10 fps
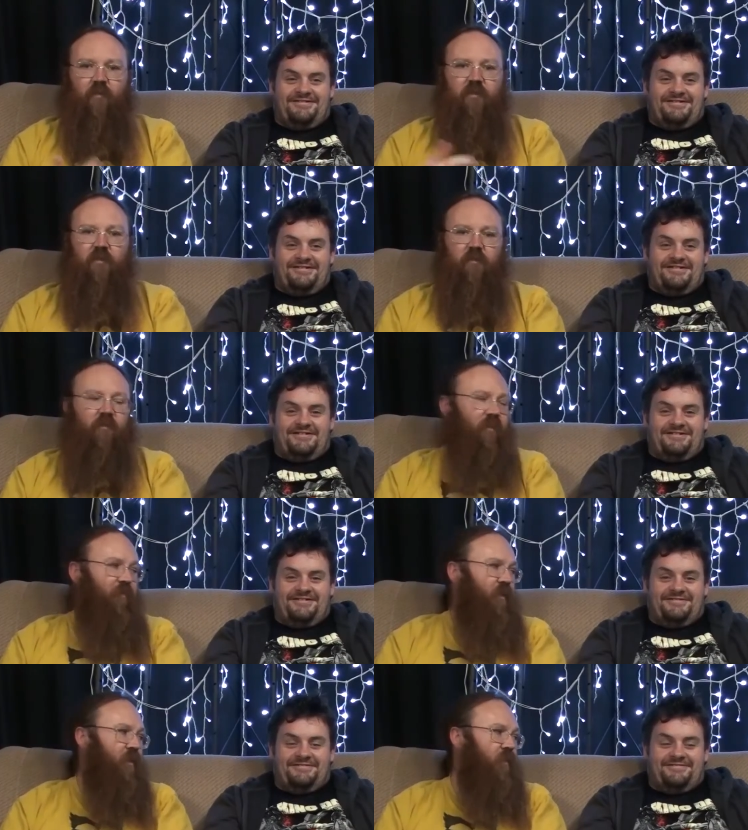Speaker 1: watch all of our
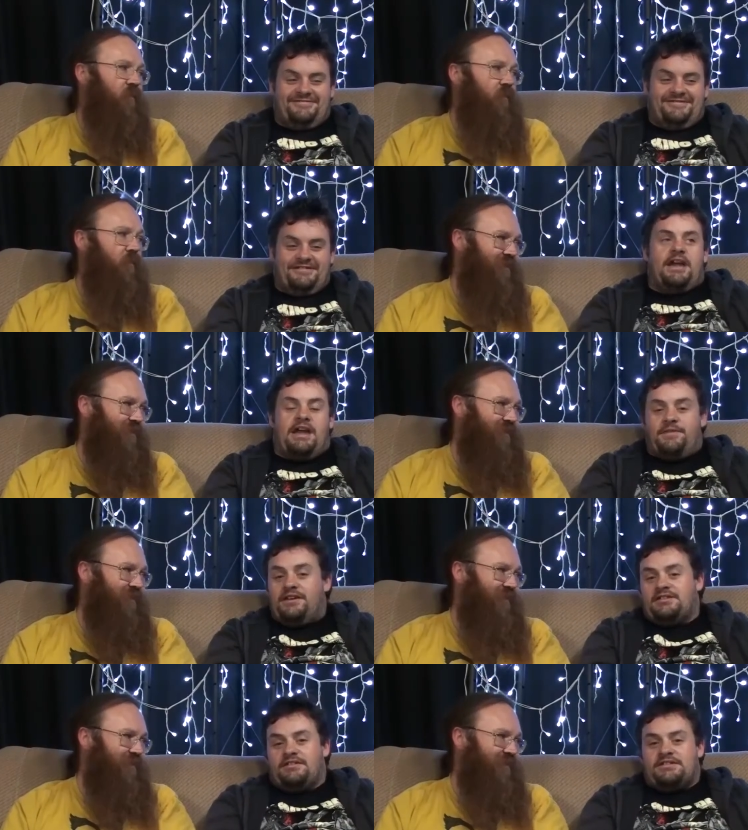videos. At the
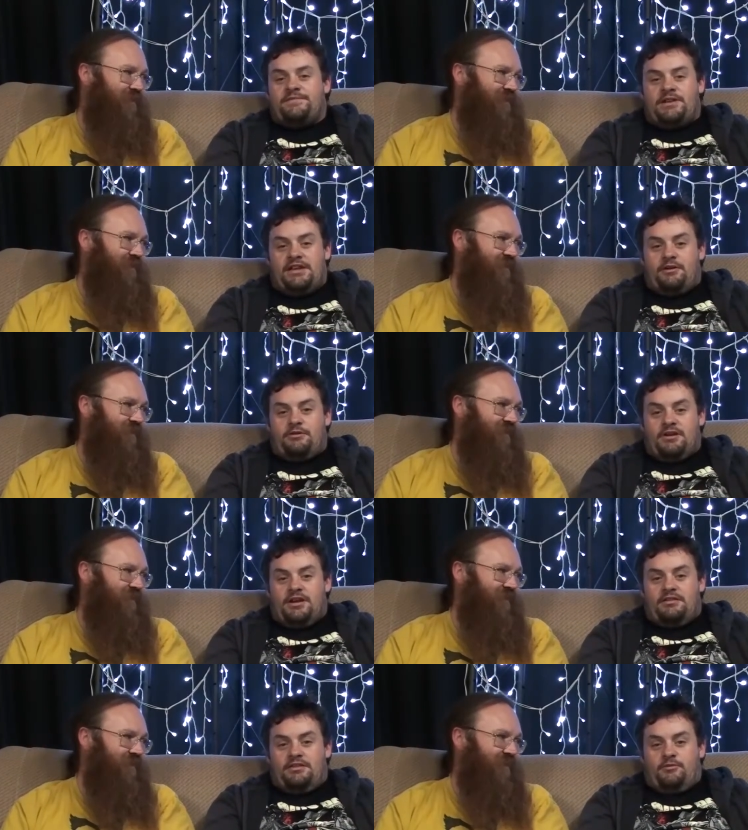end of this video,
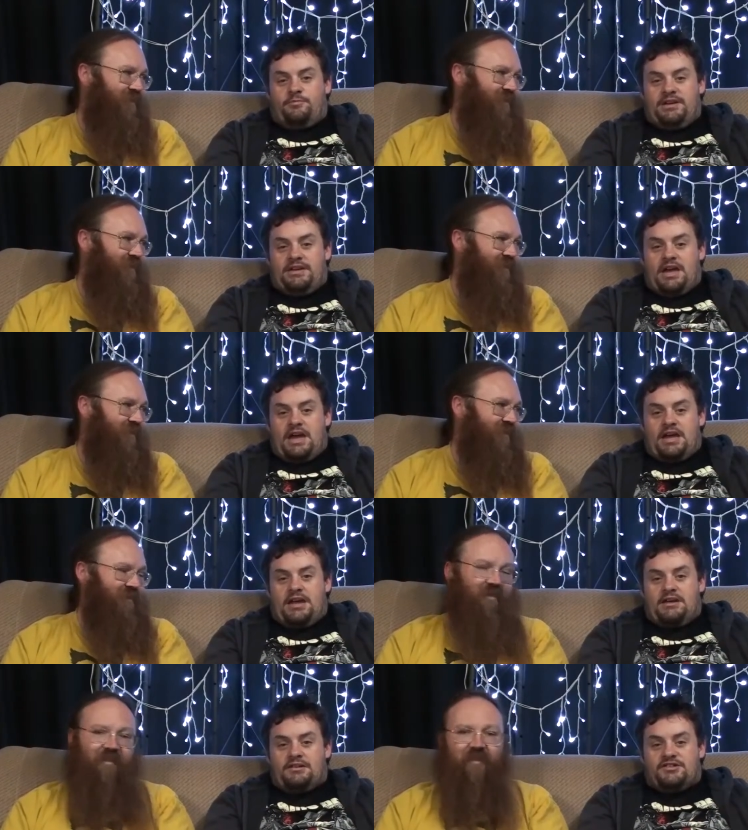there'll be
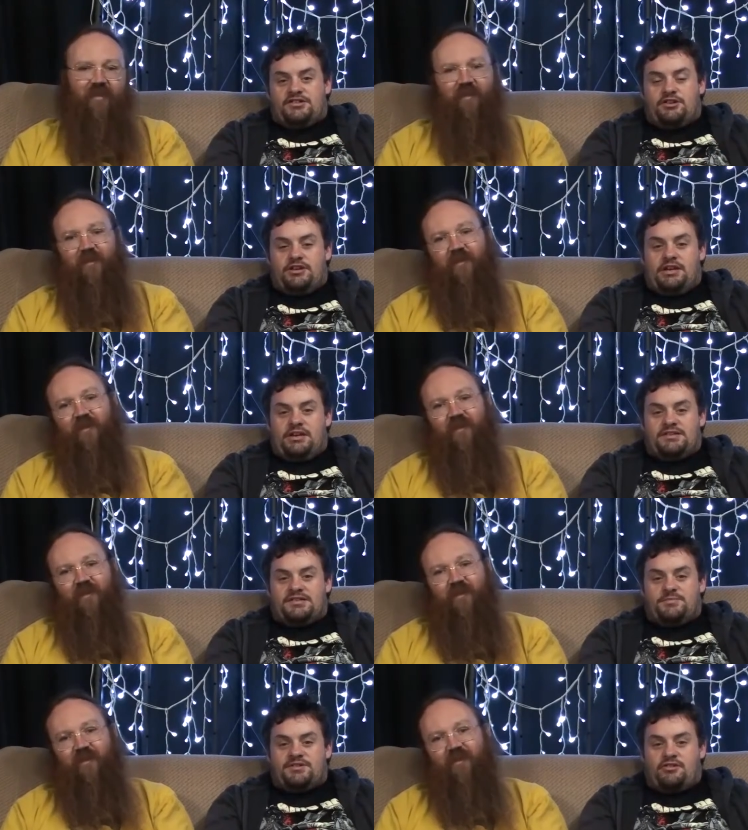a circular
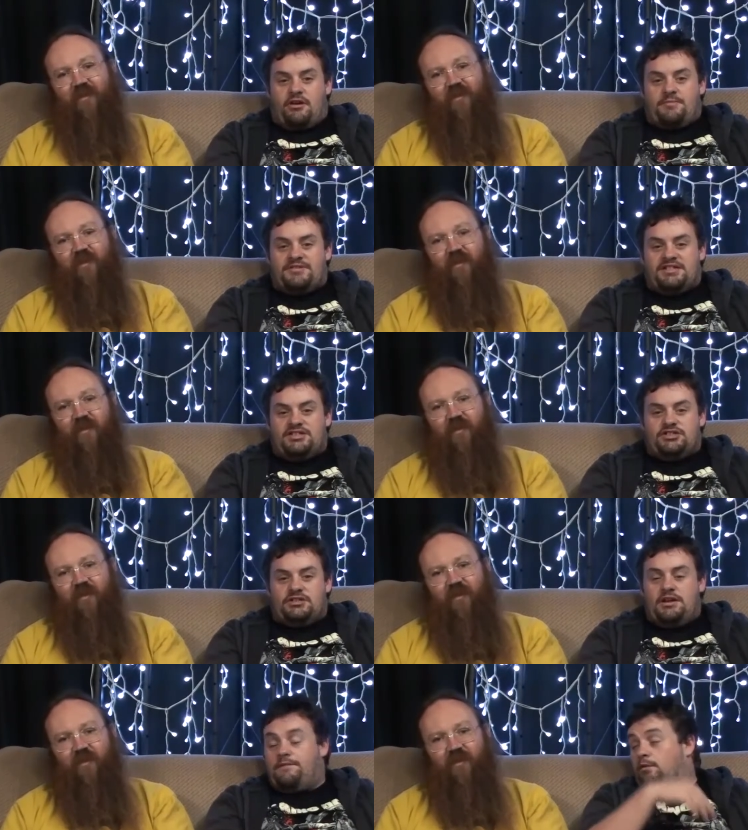subscribe
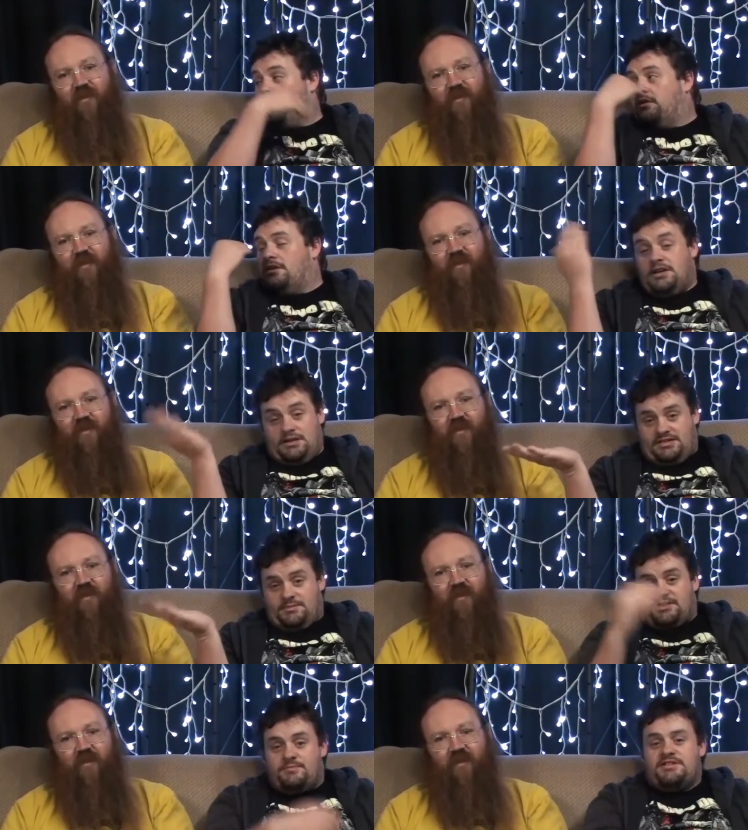section for
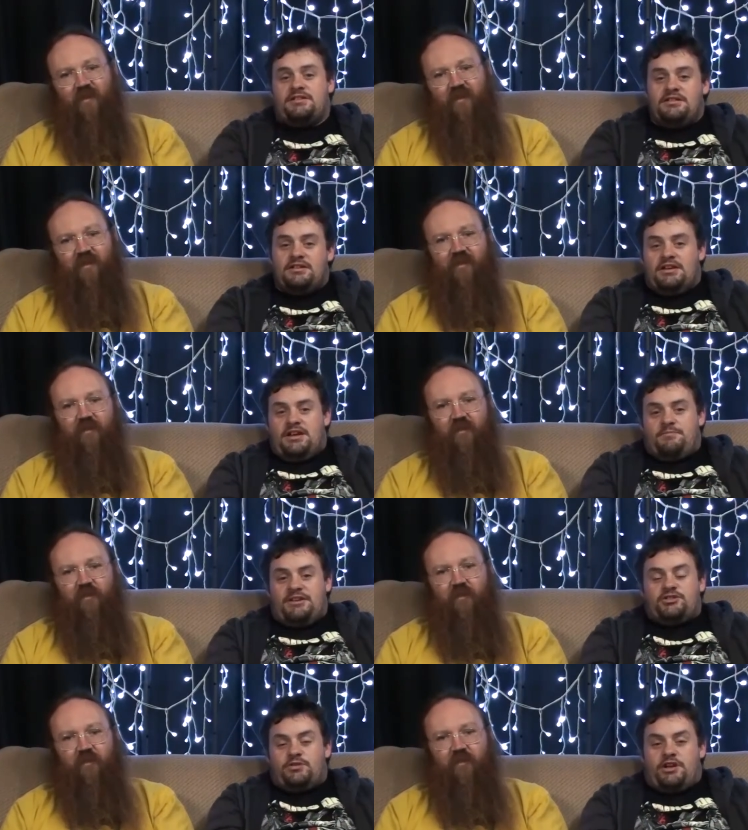Tim Simpson.
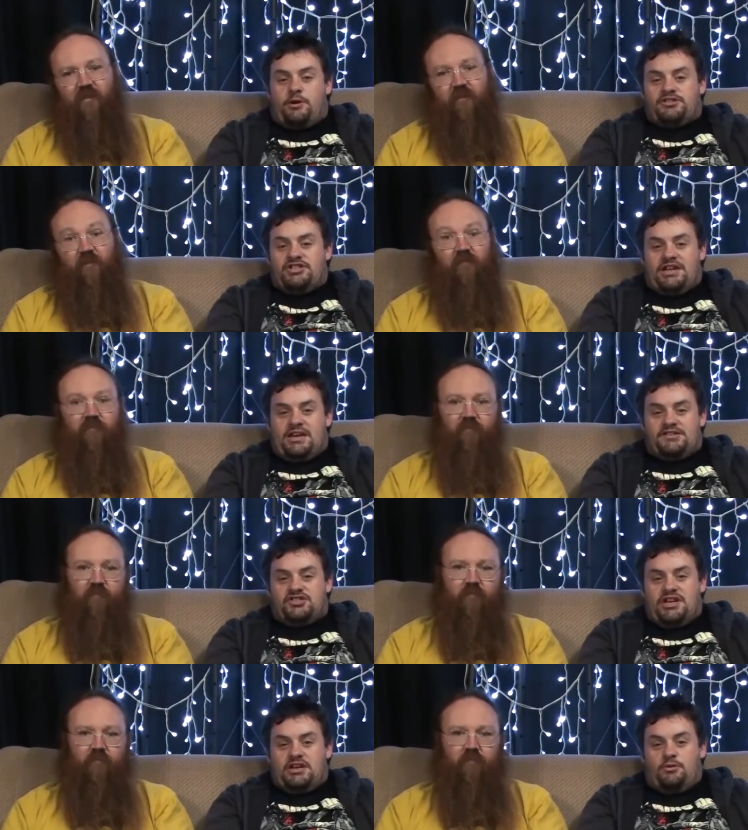Be sure to go and check out his
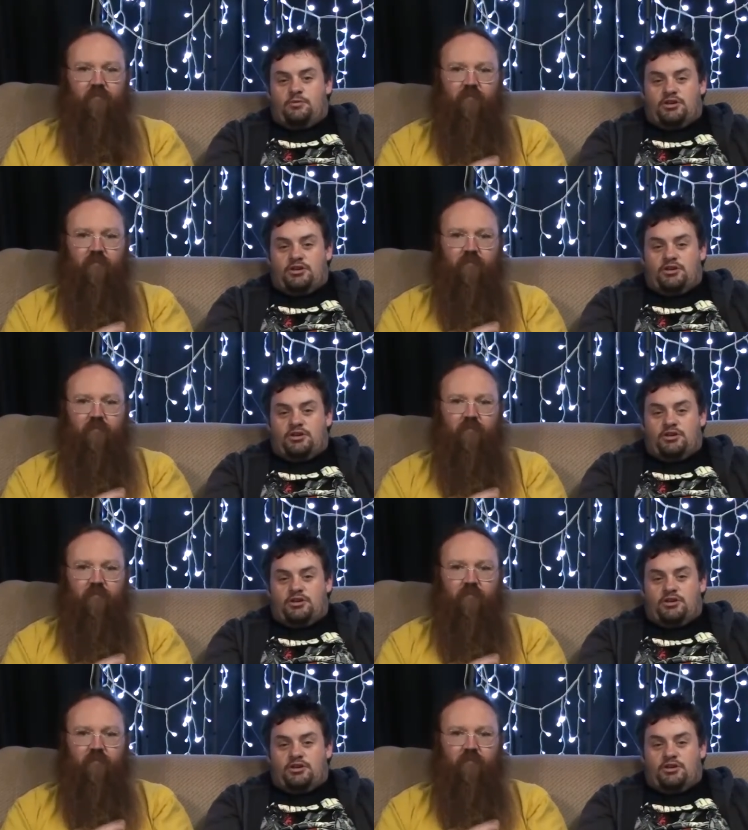channel,